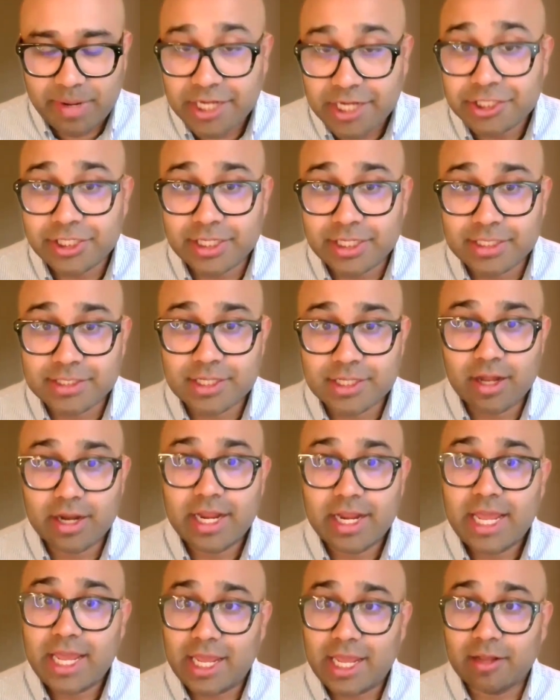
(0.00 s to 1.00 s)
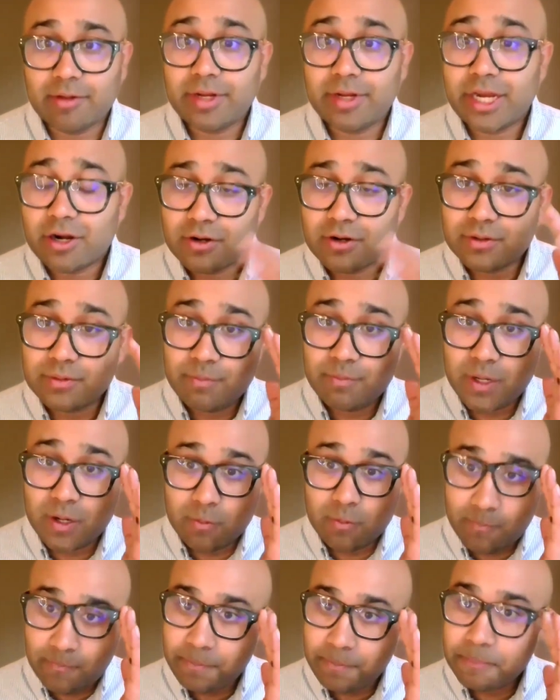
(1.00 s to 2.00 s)
patients on, hey, here,
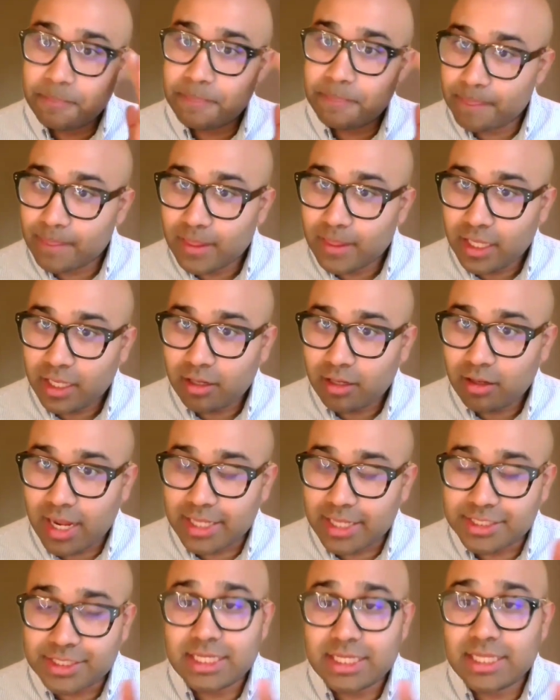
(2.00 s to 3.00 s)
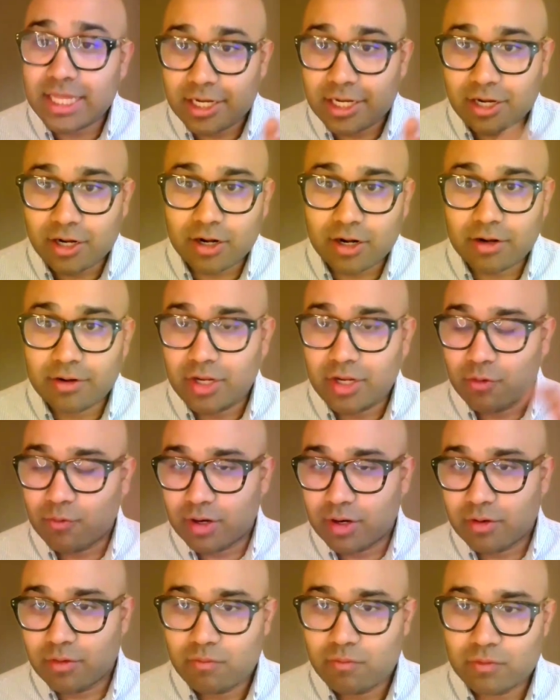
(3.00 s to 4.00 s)
I see that
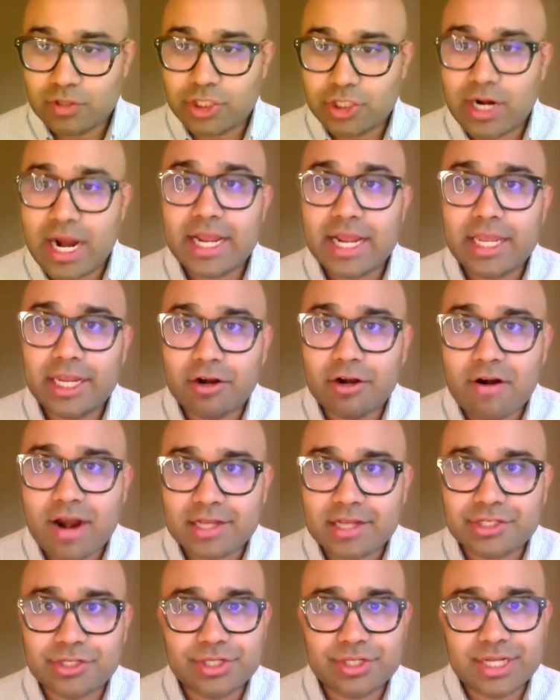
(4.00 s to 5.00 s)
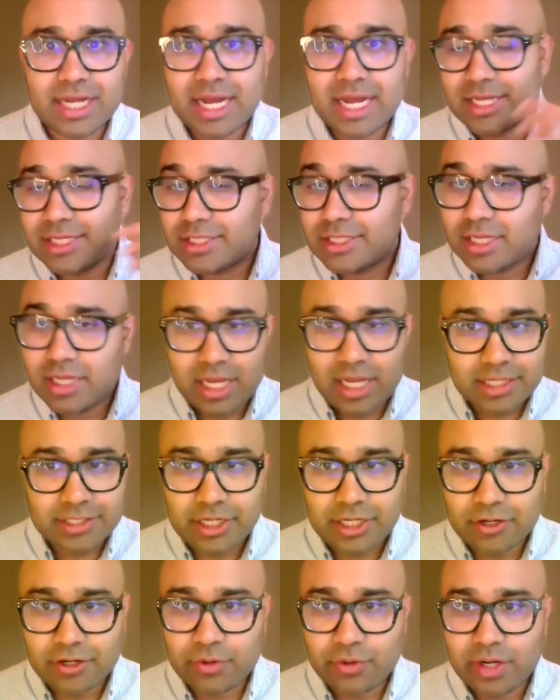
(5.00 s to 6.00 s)
we're tracking your exercise. I
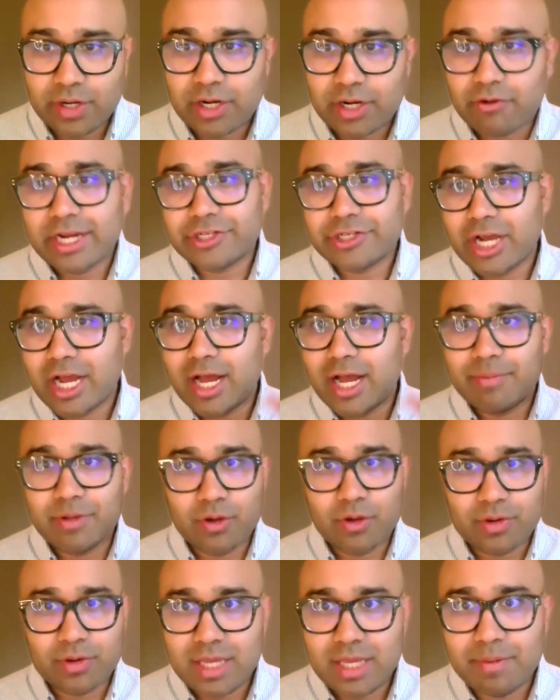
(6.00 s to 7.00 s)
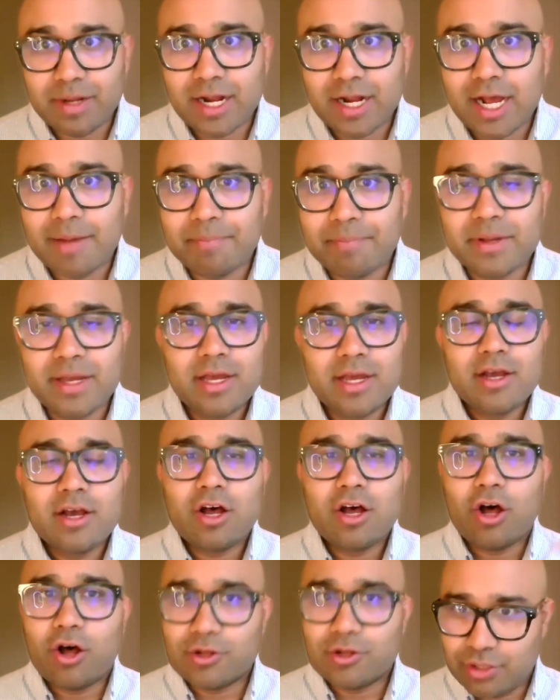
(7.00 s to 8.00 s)
see you're doing a great job. Keep it up.
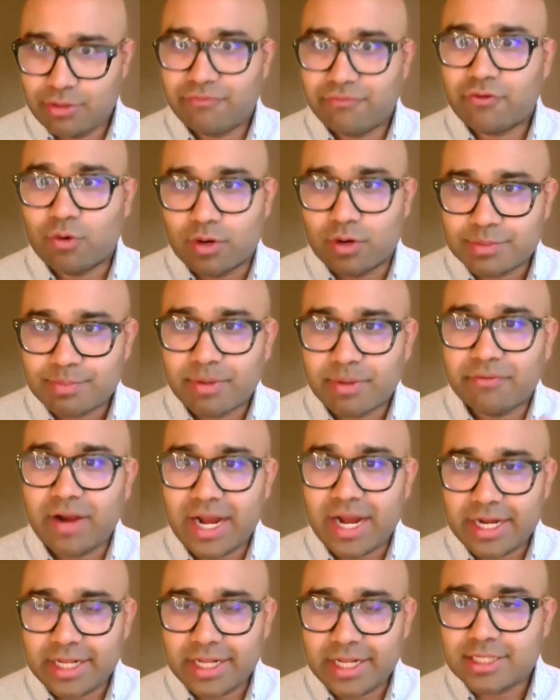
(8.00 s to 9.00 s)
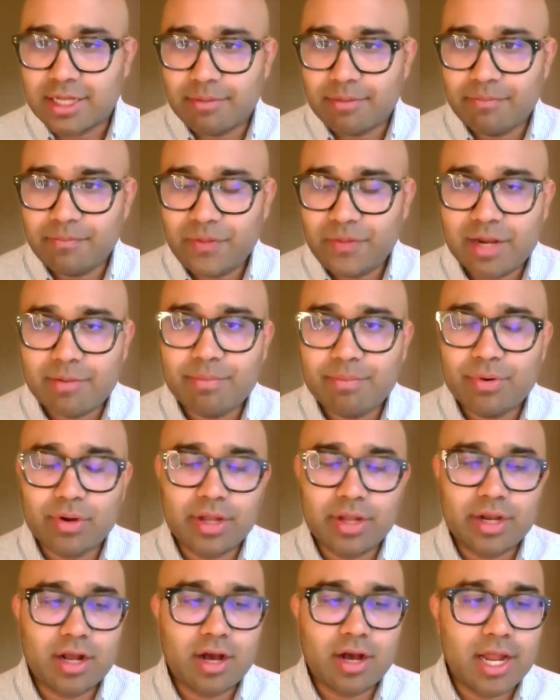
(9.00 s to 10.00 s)
Also, of course, providing some
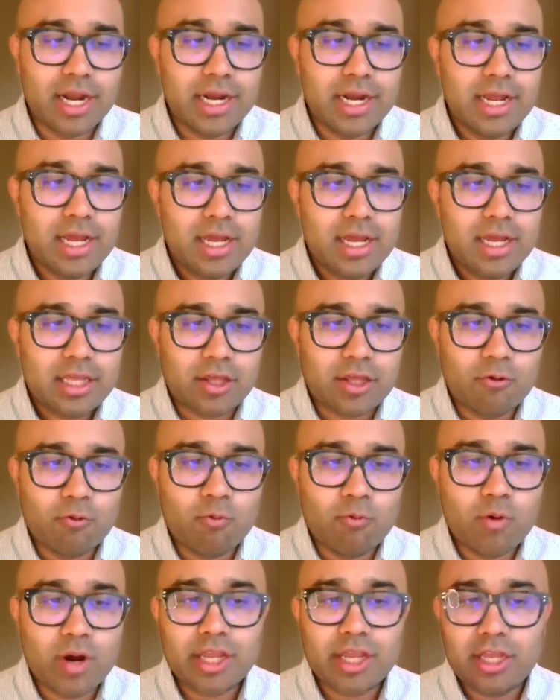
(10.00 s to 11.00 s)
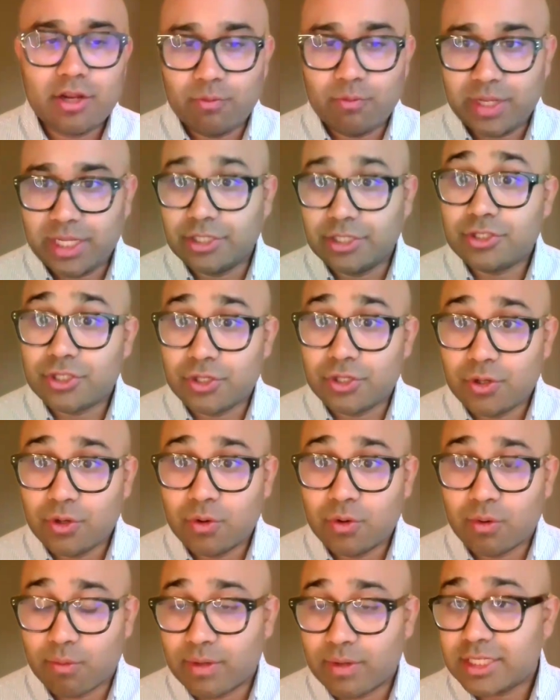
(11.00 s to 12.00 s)
input on, what can we
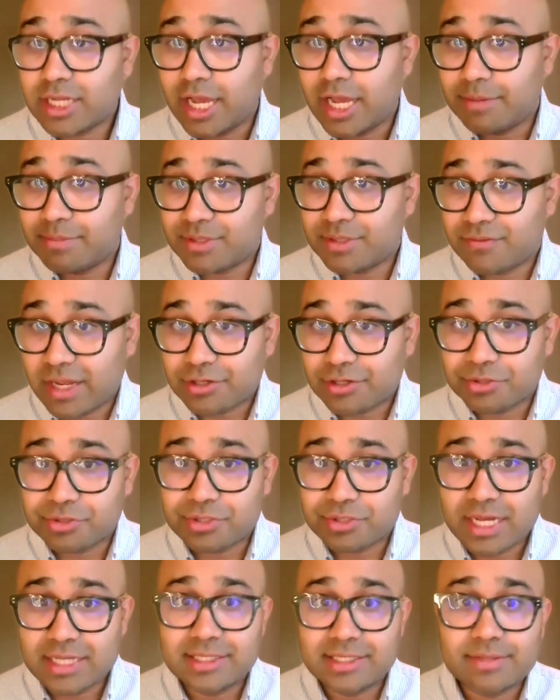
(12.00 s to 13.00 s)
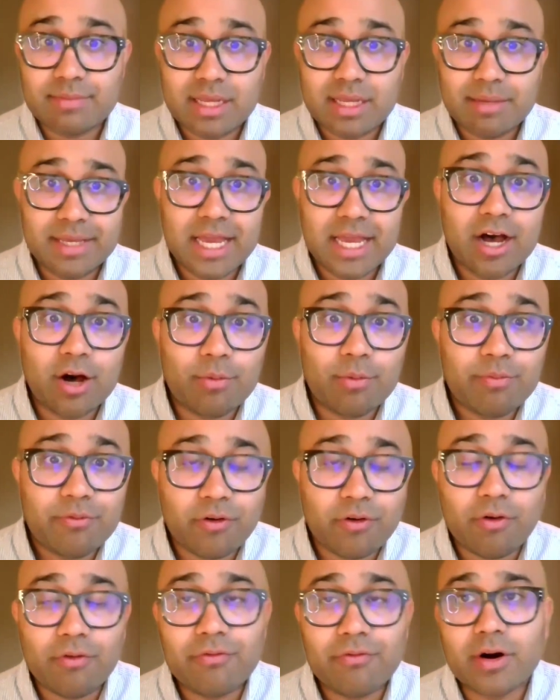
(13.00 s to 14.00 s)
do or what types of exercises may be
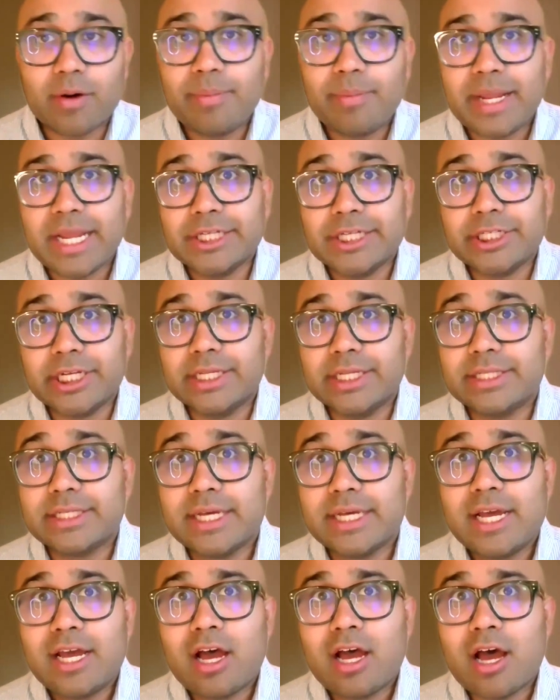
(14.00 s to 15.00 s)
helpful for a patient.